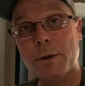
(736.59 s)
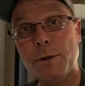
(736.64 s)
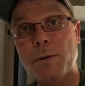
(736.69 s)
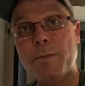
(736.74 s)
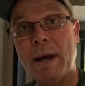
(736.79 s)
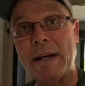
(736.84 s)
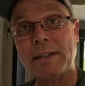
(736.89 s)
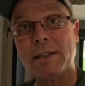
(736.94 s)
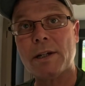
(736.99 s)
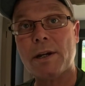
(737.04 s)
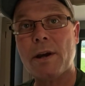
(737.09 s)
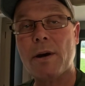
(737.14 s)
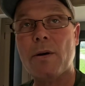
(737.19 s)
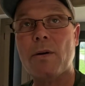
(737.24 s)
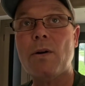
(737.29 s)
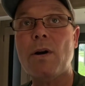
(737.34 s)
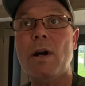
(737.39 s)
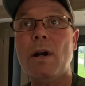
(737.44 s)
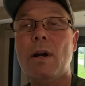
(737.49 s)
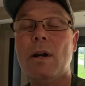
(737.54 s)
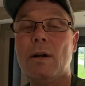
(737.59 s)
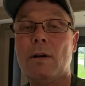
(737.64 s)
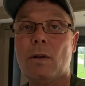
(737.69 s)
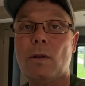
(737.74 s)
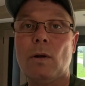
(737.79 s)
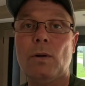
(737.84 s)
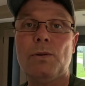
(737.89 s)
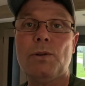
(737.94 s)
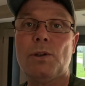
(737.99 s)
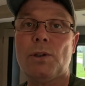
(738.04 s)
New Mexico,
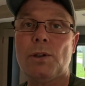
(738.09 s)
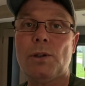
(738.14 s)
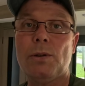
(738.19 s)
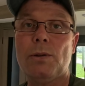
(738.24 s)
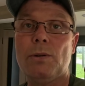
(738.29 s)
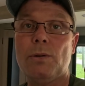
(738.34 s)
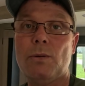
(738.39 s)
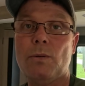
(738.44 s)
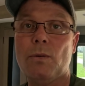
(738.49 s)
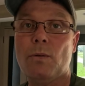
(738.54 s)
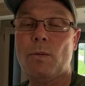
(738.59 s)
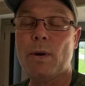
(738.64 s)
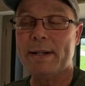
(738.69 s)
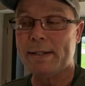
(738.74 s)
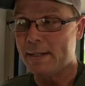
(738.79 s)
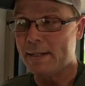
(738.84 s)
close to White